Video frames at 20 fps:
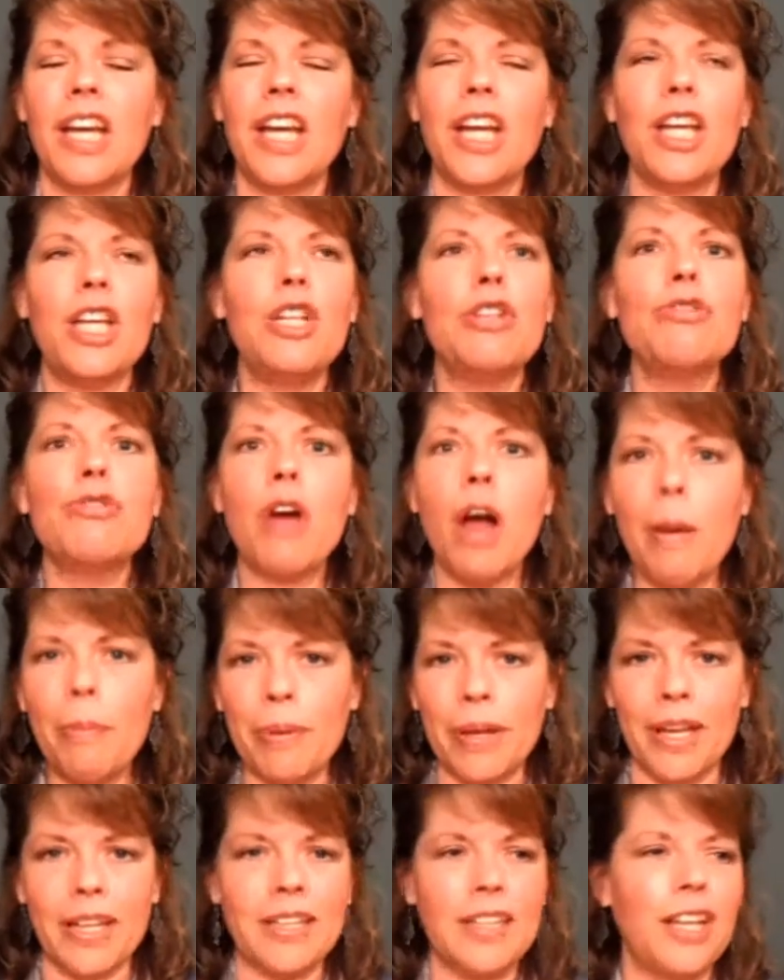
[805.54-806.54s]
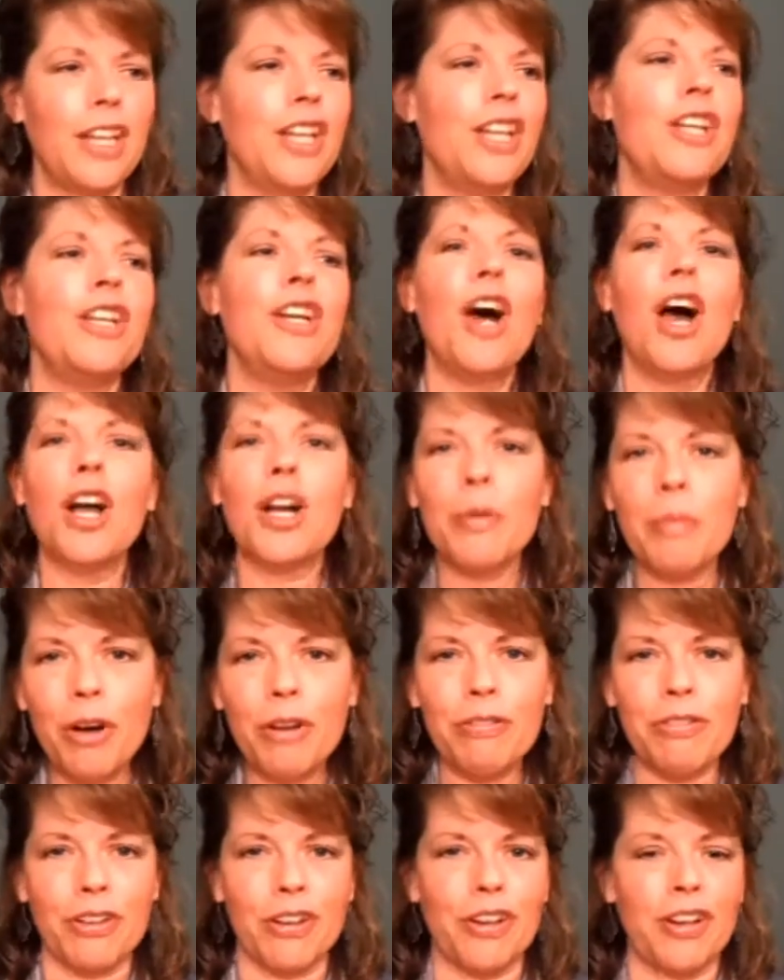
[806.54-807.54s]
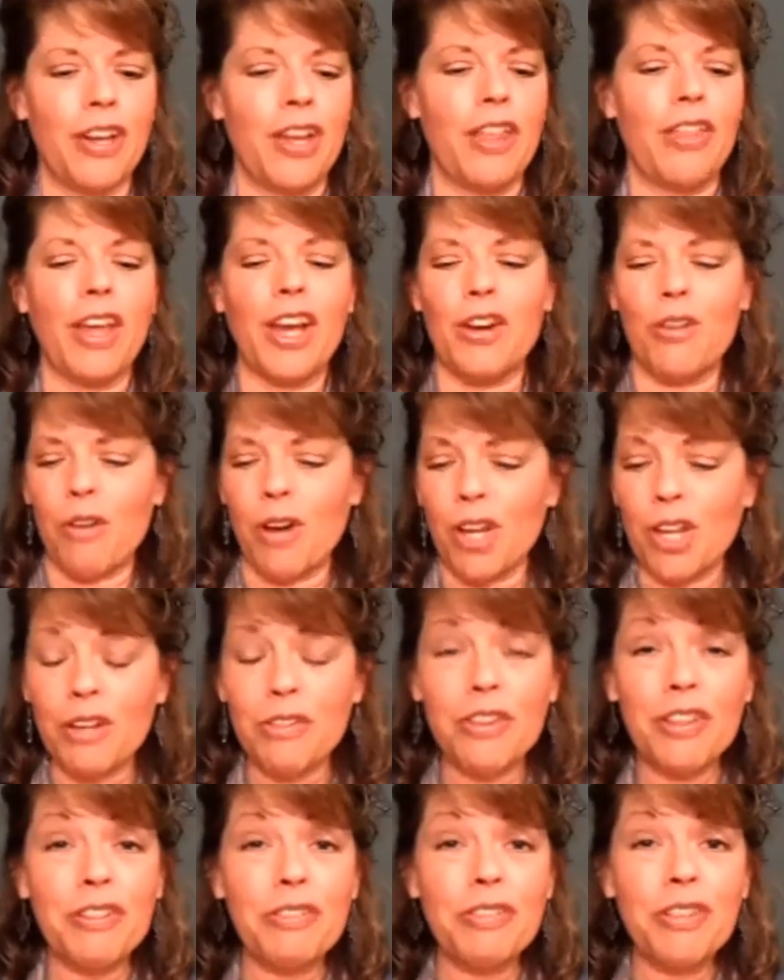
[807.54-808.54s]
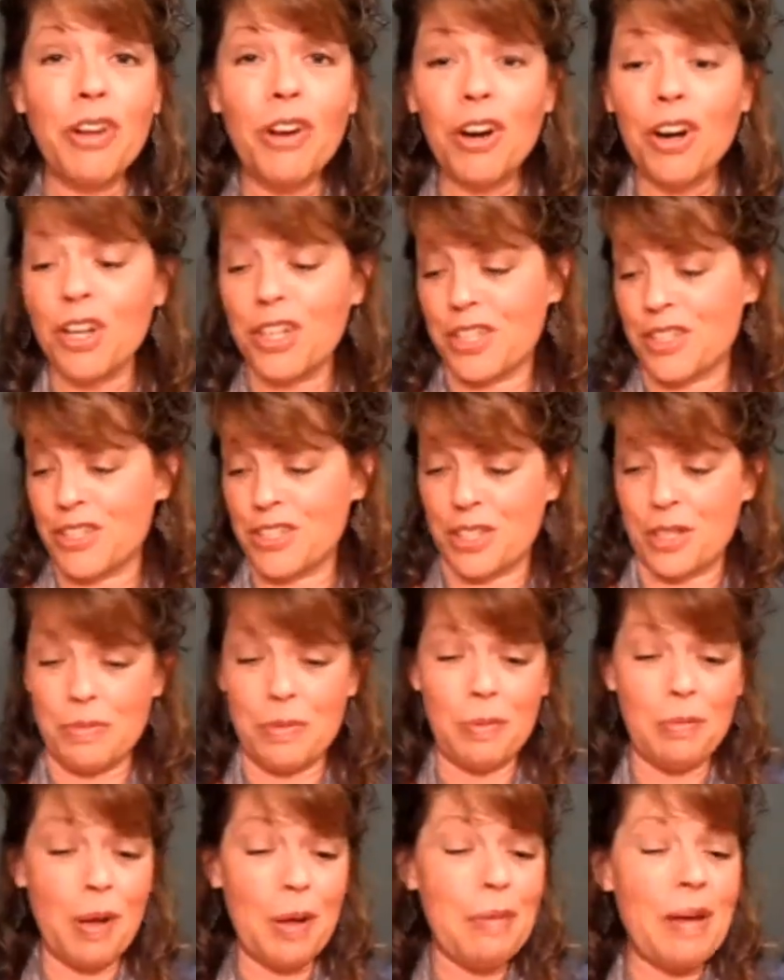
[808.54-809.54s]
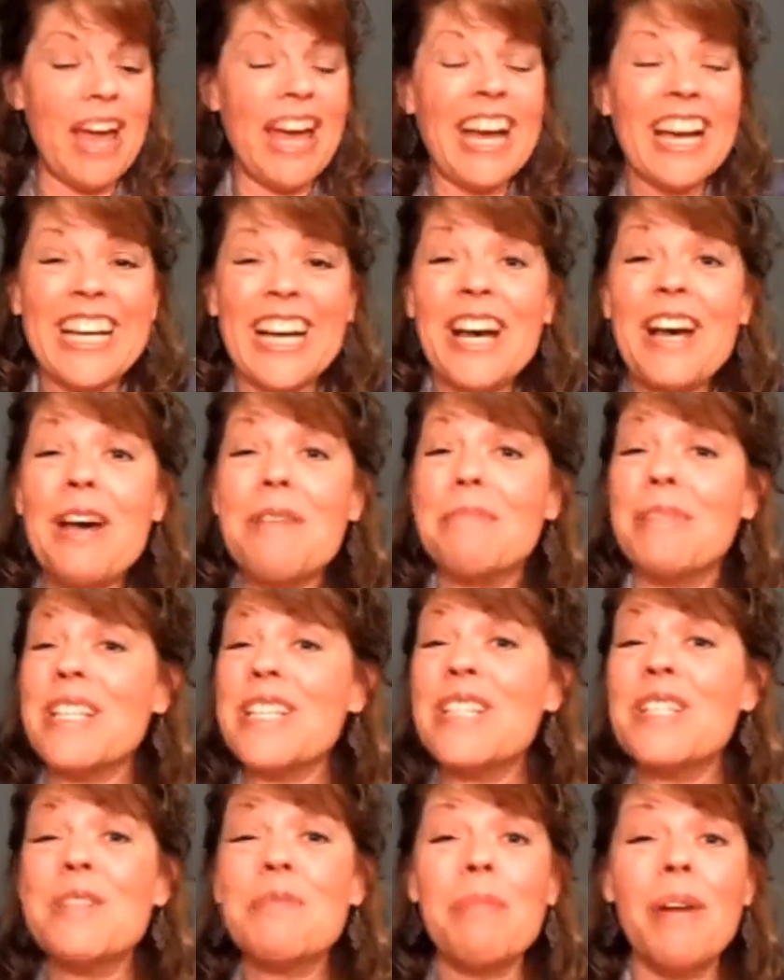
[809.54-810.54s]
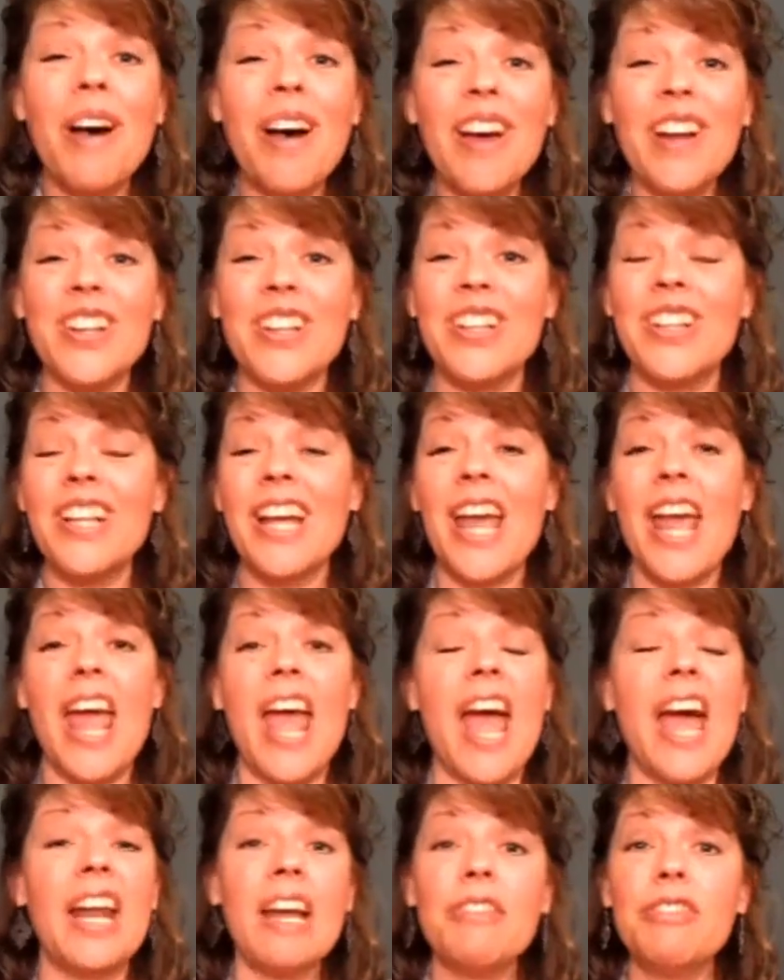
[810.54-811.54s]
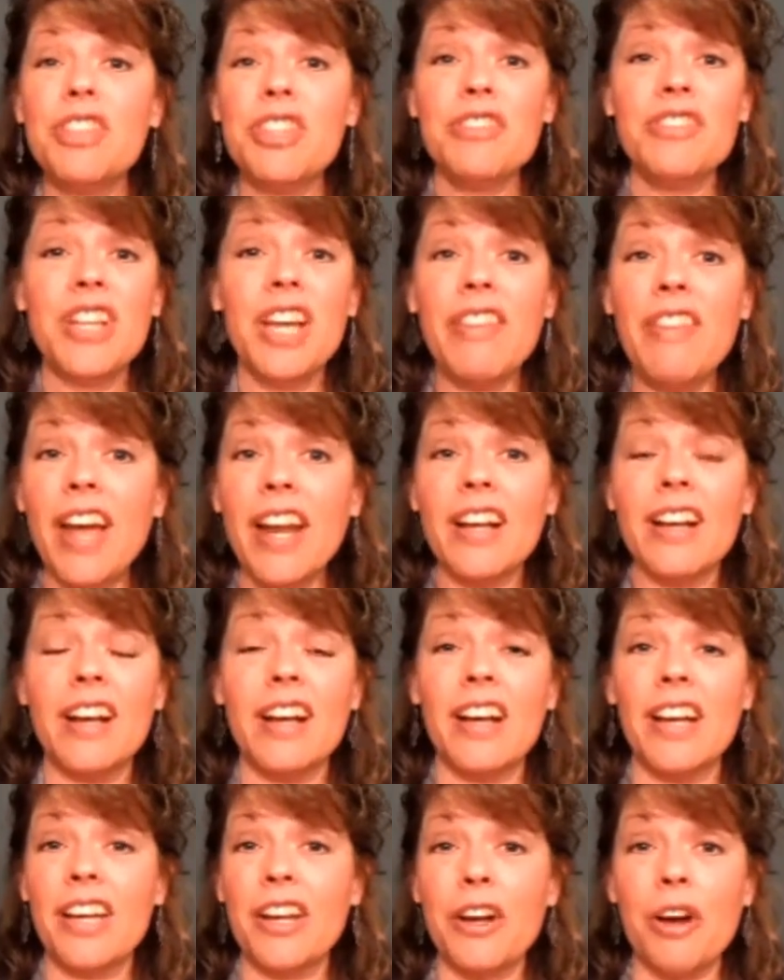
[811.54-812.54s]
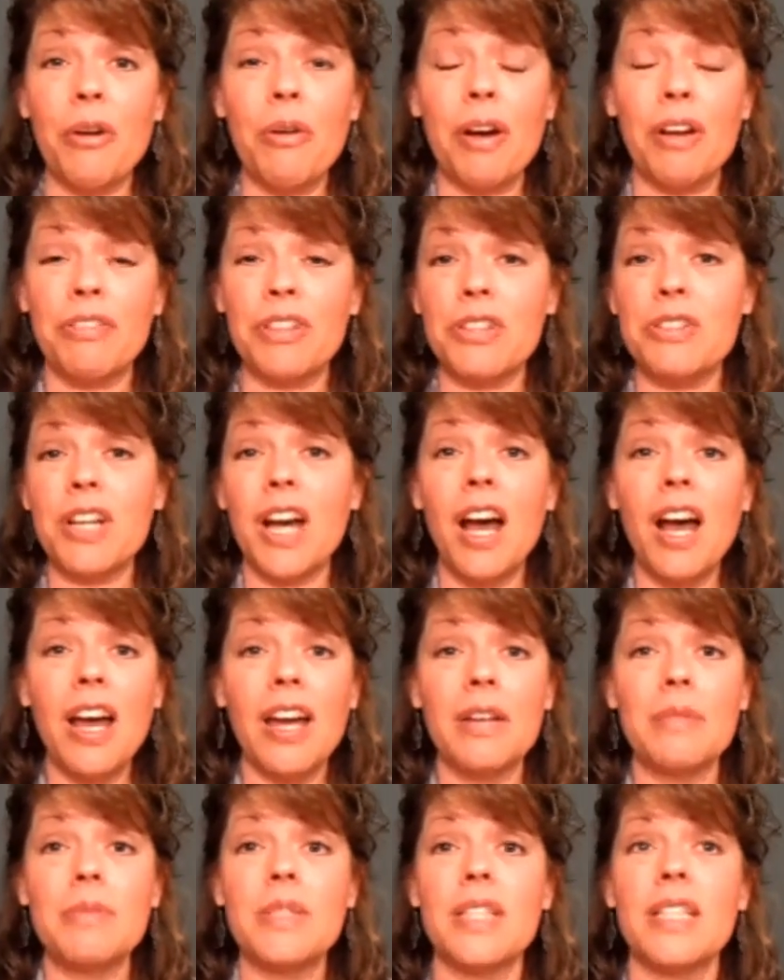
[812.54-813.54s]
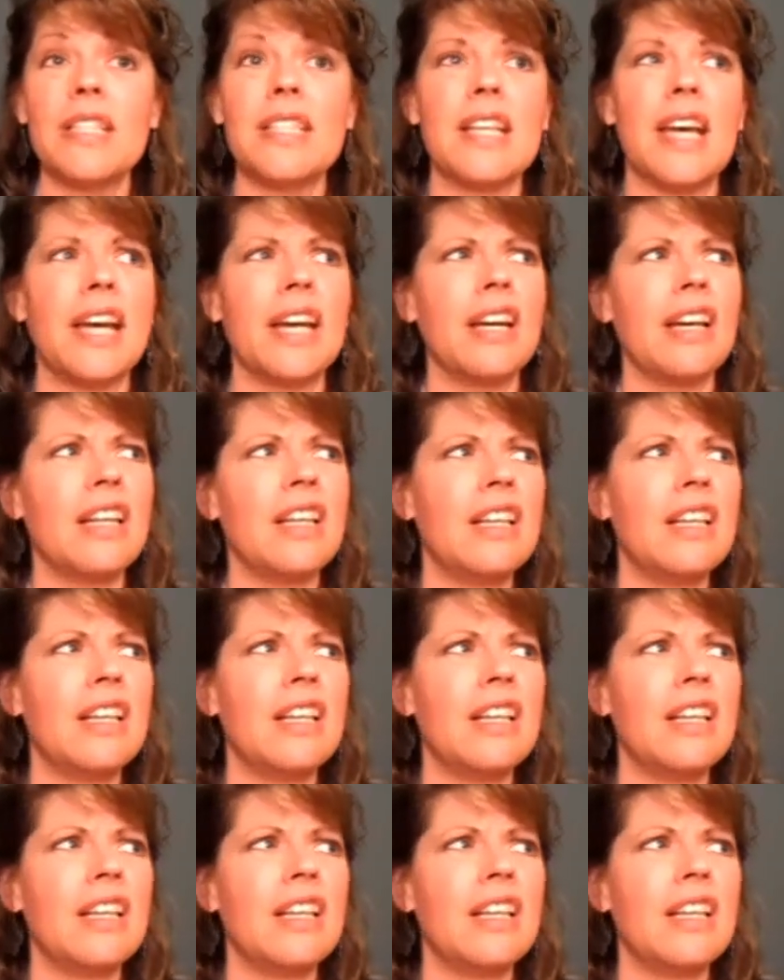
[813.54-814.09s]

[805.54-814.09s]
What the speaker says: you drop it. You knock them over. They go all over the floor. You scoop them all back up into the bottle. And after you've done that, a few times, it's like,